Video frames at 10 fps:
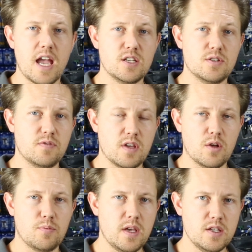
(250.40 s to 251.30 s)

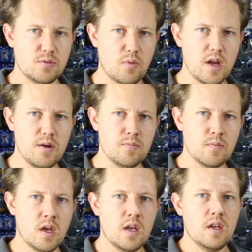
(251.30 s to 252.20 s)
HVLP sprayer.
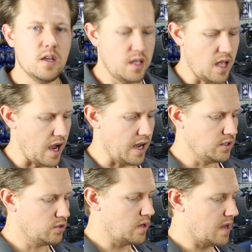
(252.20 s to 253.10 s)
I
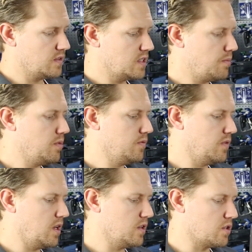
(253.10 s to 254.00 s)
do have separate
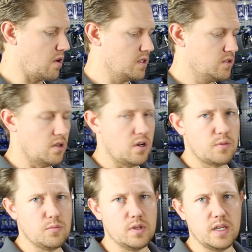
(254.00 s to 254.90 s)
videos going into a
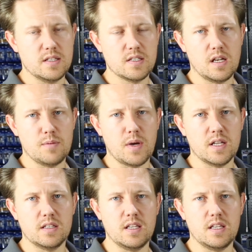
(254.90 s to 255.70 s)
lot more detail about